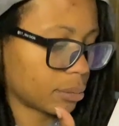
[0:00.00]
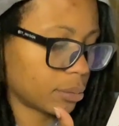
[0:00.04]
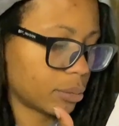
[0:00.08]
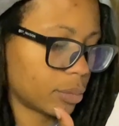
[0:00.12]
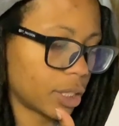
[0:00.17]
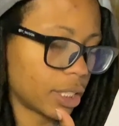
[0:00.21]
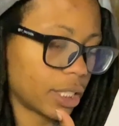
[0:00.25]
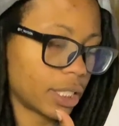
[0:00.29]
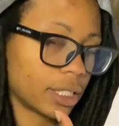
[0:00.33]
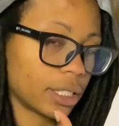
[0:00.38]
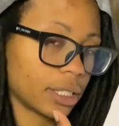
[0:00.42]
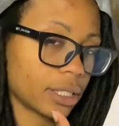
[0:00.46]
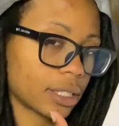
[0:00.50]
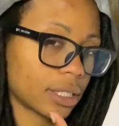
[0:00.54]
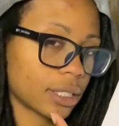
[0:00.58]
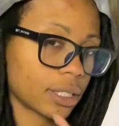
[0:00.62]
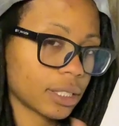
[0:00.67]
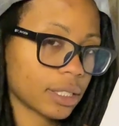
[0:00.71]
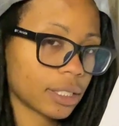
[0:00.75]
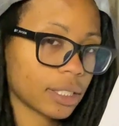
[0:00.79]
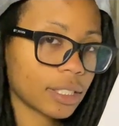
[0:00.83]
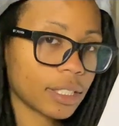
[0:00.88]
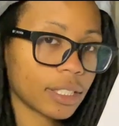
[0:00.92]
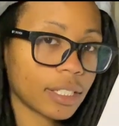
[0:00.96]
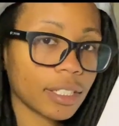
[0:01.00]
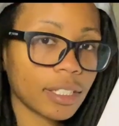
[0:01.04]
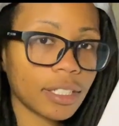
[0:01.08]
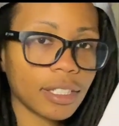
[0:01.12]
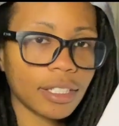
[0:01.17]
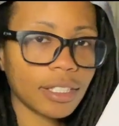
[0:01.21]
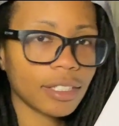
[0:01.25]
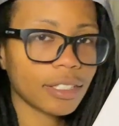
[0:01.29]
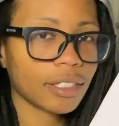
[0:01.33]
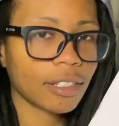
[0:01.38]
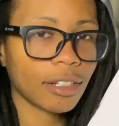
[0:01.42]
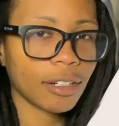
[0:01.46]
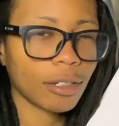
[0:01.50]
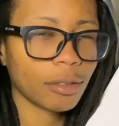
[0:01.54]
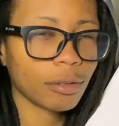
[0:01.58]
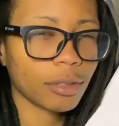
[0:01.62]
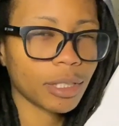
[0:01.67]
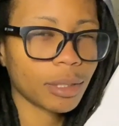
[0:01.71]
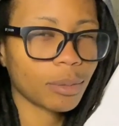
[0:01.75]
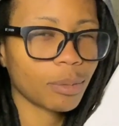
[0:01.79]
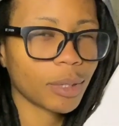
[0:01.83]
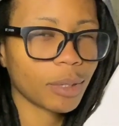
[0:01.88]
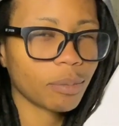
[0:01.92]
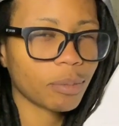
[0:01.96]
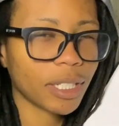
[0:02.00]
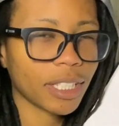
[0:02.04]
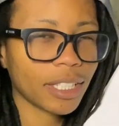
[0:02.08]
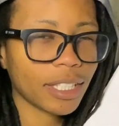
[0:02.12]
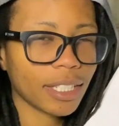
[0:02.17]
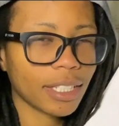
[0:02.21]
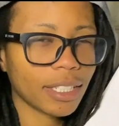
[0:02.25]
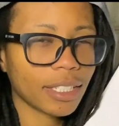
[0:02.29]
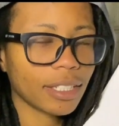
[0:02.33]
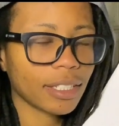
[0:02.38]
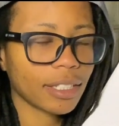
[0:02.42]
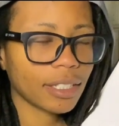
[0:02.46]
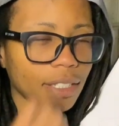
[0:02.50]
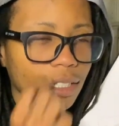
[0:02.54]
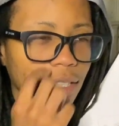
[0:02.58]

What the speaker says: peace. It's always been my thing.